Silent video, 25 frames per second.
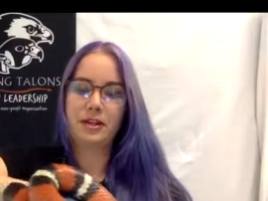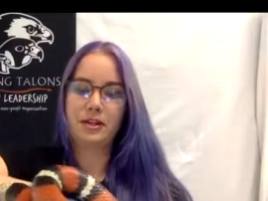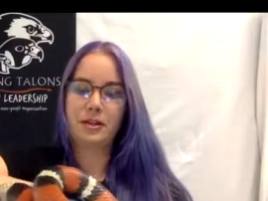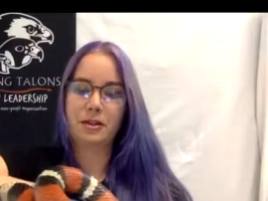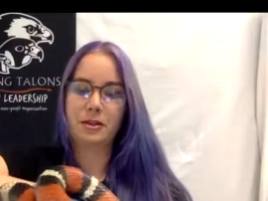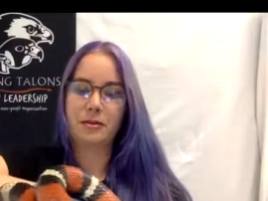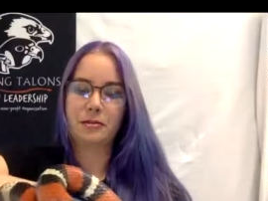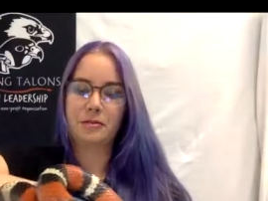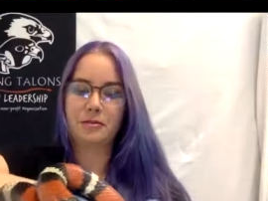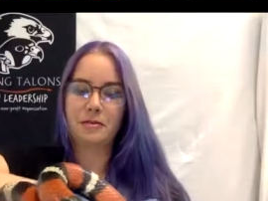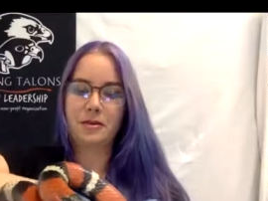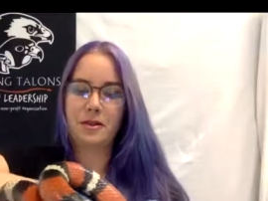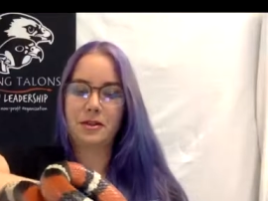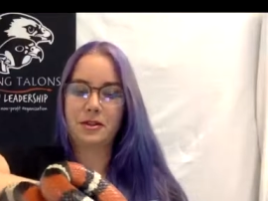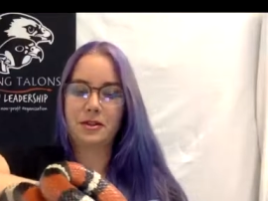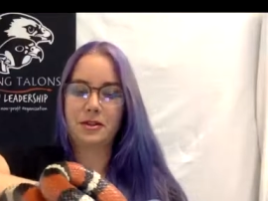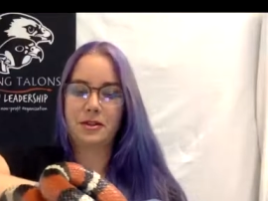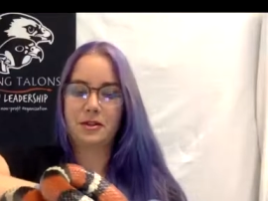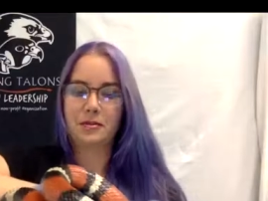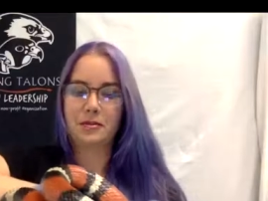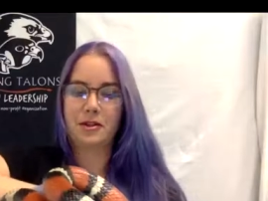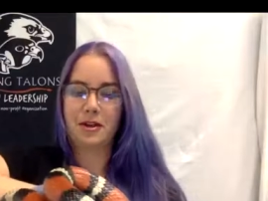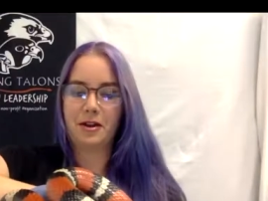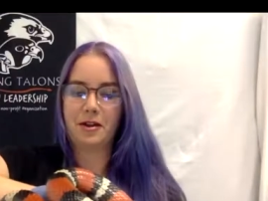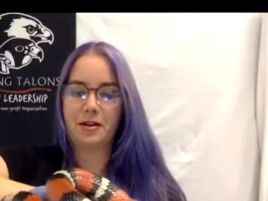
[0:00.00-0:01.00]
the myth
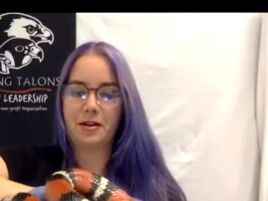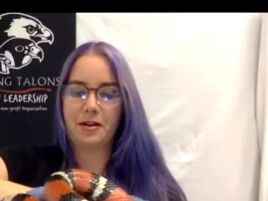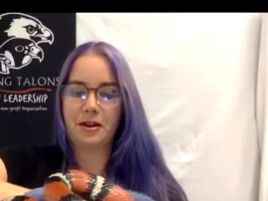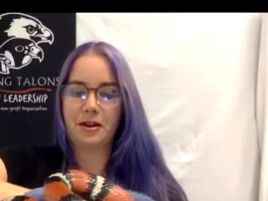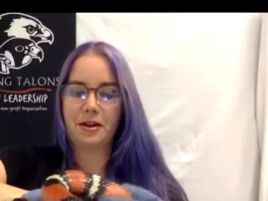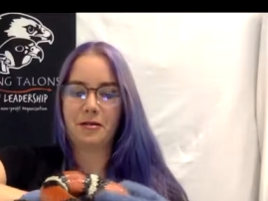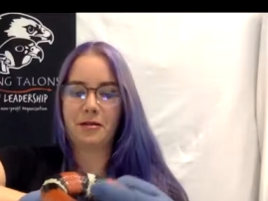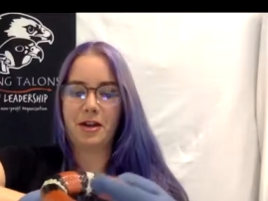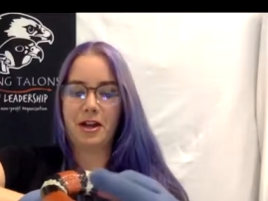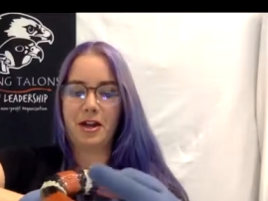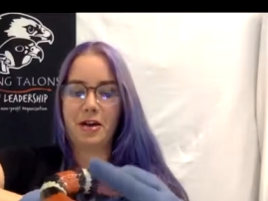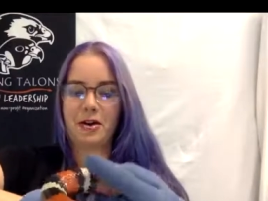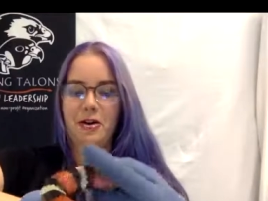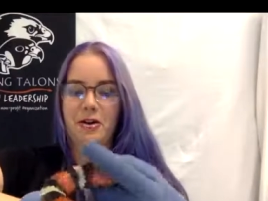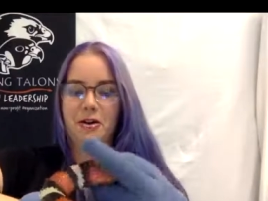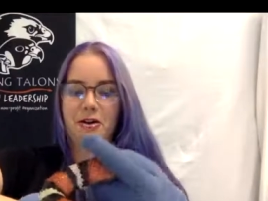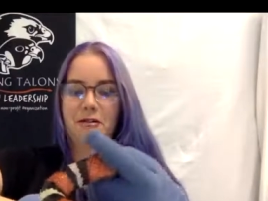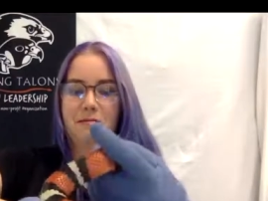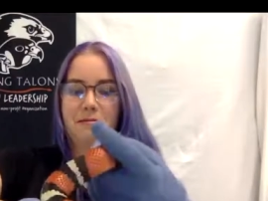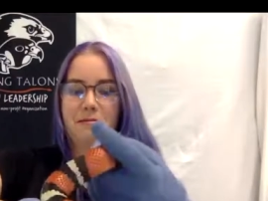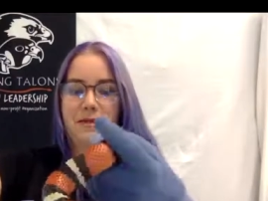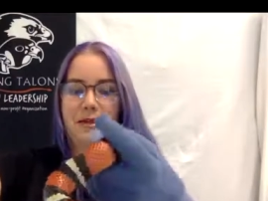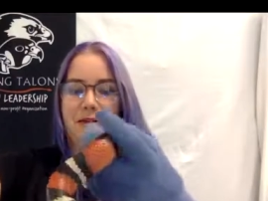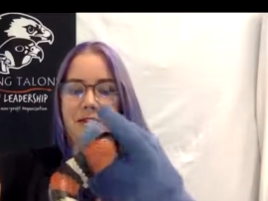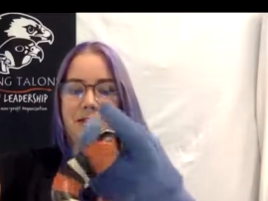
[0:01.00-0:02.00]
about um, how
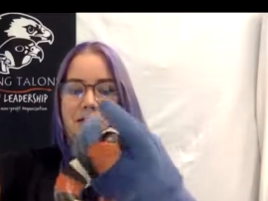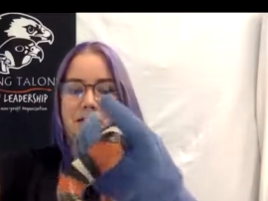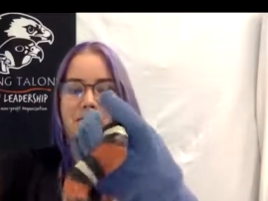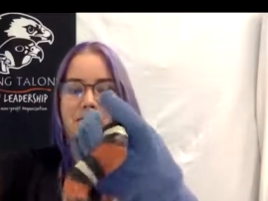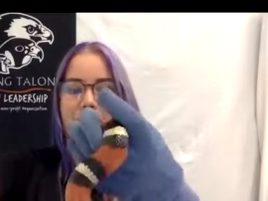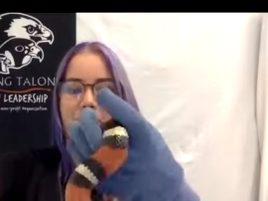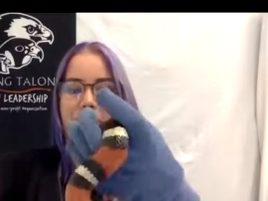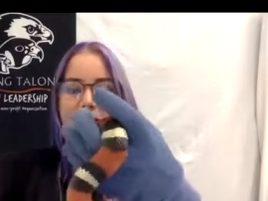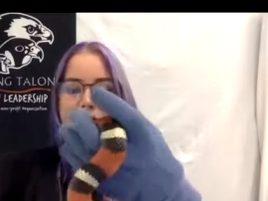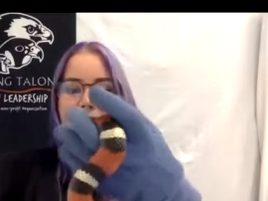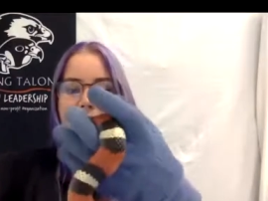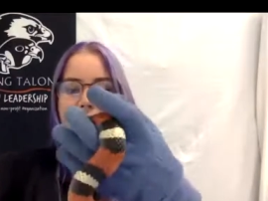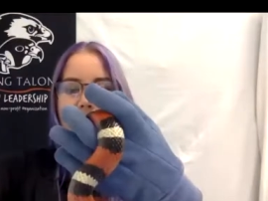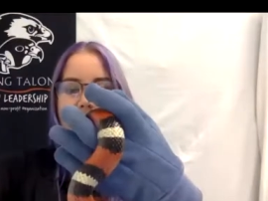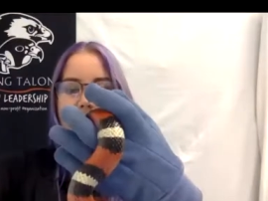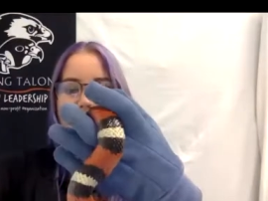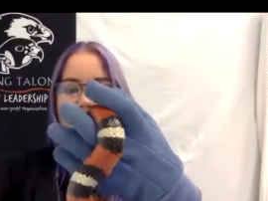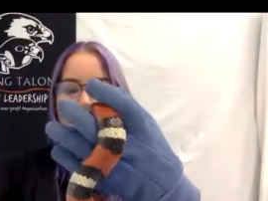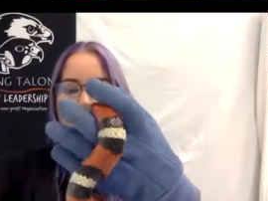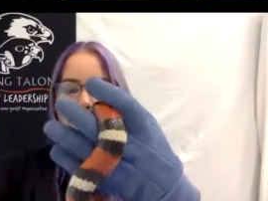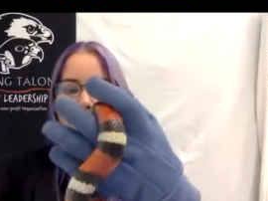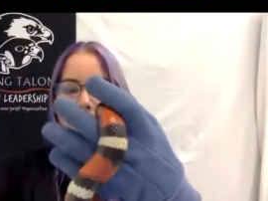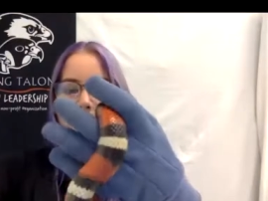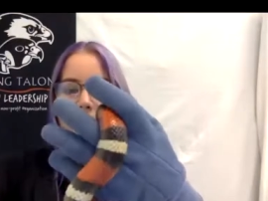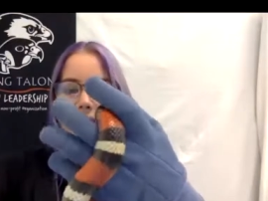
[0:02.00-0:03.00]
milk snakes got
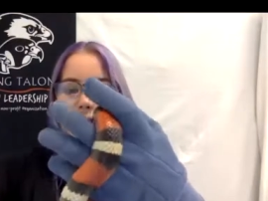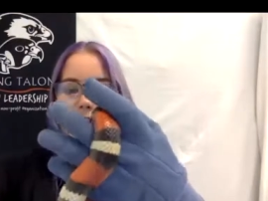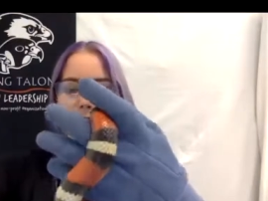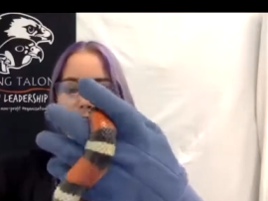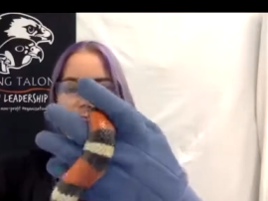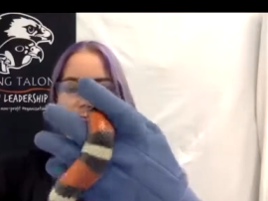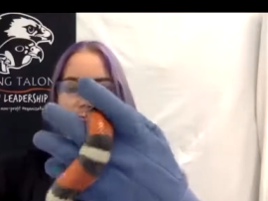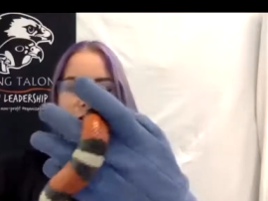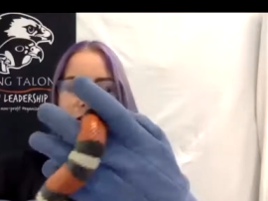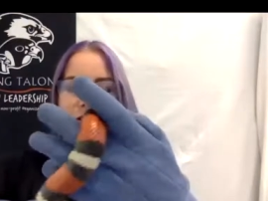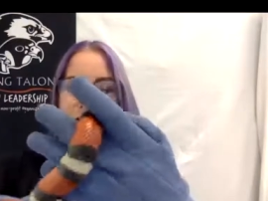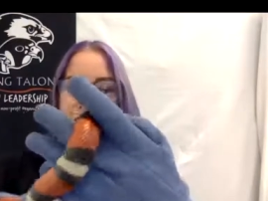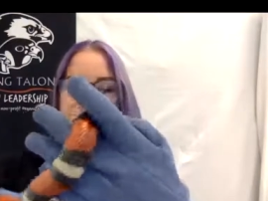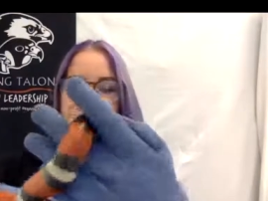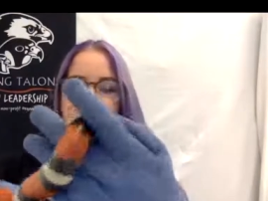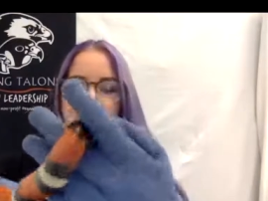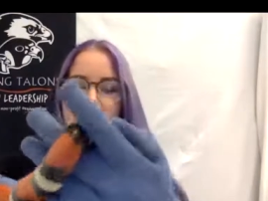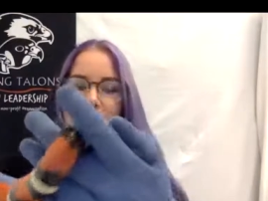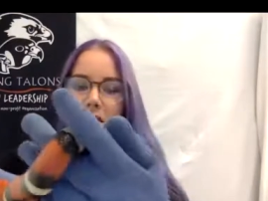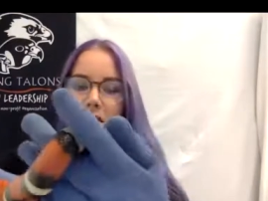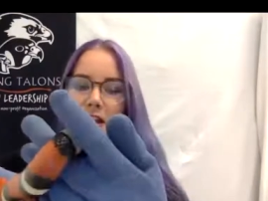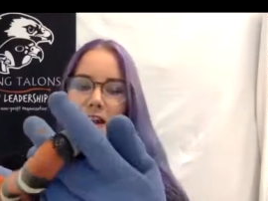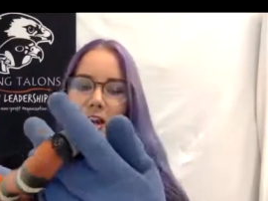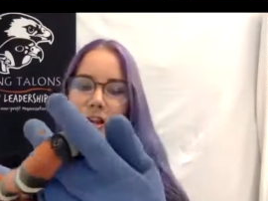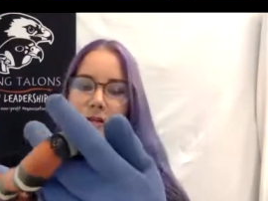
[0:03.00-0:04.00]
their, their
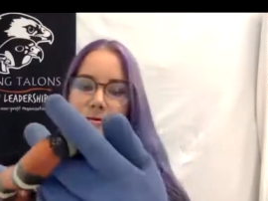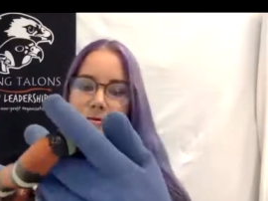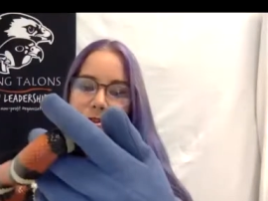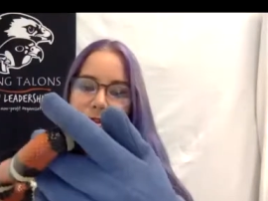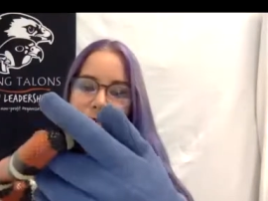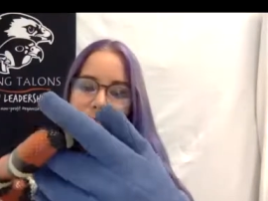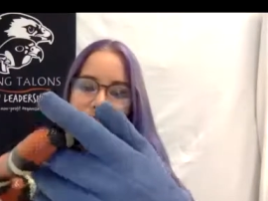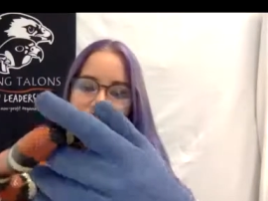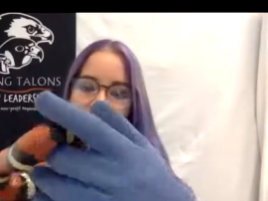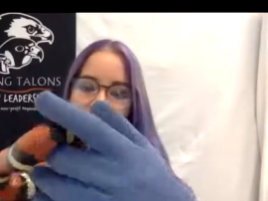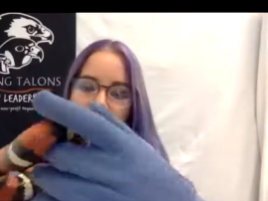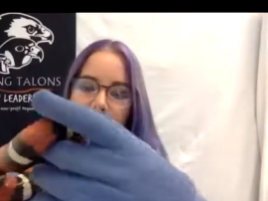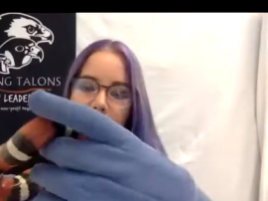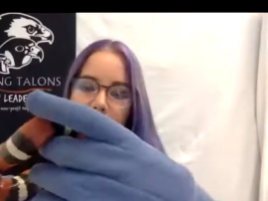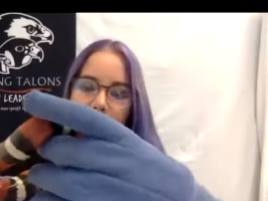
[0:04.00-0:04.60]
name. So